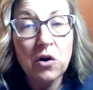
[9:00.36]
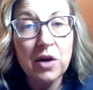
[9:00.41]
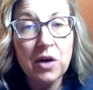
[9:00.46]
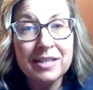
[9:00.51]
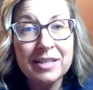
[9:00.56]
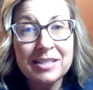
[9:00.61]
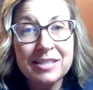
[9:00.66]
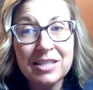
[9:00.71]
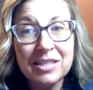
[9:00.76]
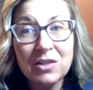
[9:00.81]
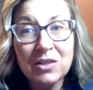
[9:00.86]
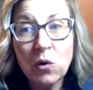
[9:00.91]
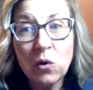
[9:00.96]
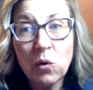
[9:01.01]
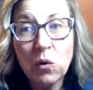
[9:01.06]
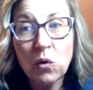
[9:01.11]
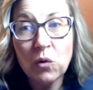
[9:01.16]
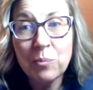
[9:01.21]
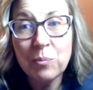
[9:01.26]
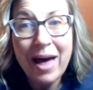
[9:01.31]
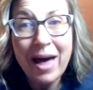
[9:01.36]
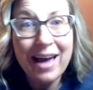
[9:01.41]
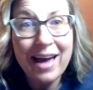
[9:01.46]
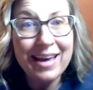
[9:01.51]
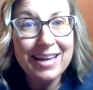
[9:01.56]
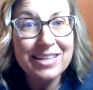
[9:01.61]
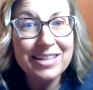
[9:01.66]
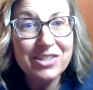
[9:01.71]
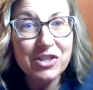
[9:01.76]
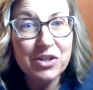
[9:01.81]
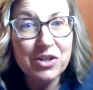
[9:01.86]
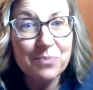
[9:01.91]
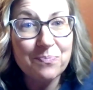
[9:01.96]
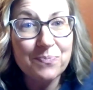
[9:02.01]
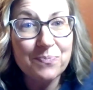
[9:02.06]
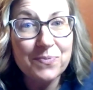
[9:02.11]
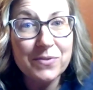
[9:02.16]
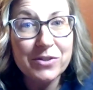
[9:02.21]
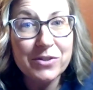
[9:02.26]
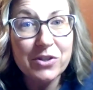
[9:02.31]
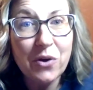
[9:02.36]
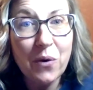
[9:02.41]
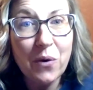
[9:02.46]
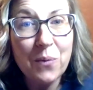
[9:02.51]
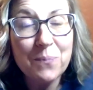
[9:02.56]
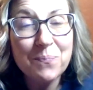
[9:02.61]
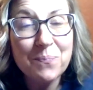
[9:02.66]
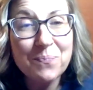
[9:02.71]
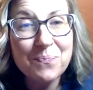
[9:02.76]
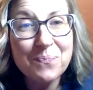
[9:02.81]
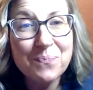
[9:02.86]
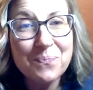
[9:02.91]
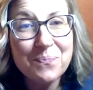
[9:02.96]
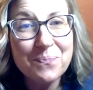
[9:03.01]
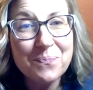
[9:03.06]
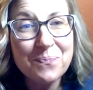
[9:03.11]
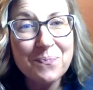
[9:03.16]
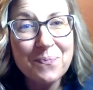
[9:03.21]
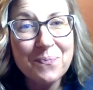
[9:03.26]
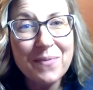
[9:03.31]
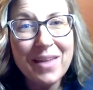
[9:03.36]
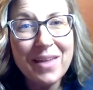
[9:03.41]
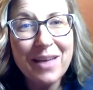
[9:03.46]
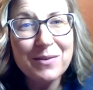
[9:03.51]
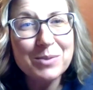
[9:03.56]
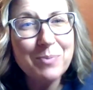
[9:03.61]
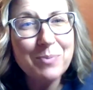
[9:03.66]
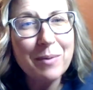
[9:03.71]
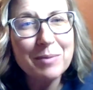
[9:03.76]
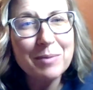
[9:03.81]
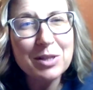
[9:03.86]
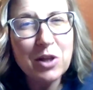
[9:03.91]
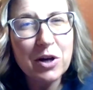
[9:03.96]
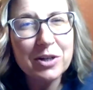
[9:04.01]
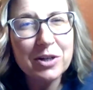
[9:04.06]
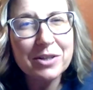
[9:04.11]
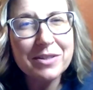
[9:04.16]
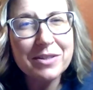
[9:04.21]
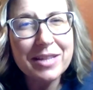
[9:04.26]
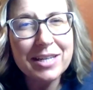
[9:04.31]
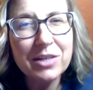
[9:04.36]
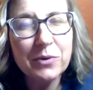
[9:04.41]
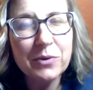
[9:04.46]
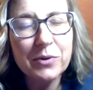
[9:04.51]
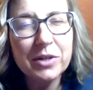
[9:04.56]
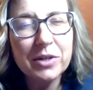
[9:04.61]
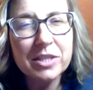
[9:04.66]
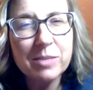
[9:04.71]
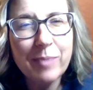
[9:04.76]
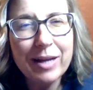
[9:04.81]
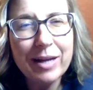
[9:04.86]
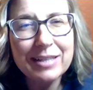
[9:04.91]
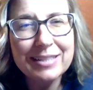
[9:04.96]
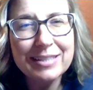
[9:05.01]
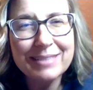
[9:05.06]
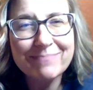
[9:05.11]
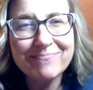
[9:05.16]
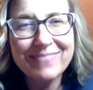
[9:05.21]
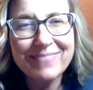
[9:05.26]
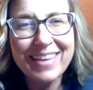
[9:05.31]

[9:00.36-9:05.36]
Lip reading: it's the whole package. So that was probably longer than you were expecting.